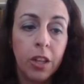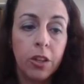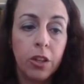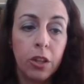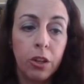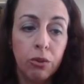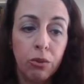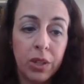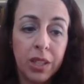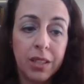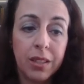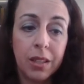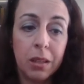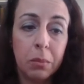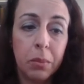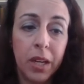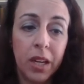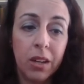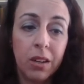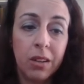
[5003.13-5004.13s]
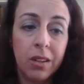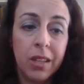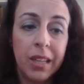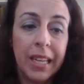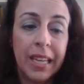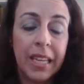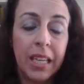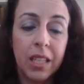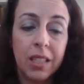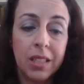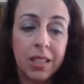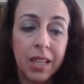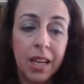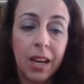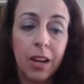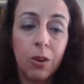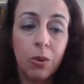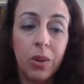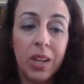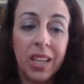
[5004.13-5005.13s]
The grizzly bear is
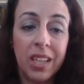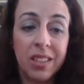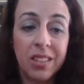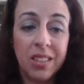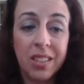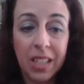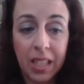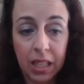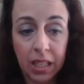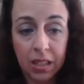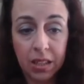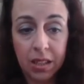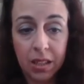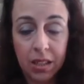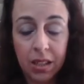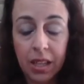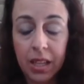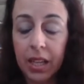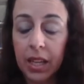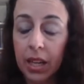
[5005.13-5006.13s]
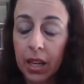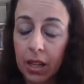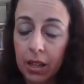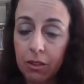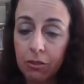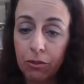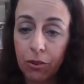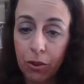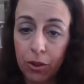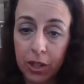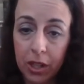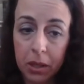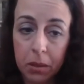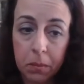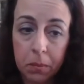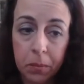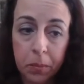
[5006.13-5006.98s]
now extinct in California.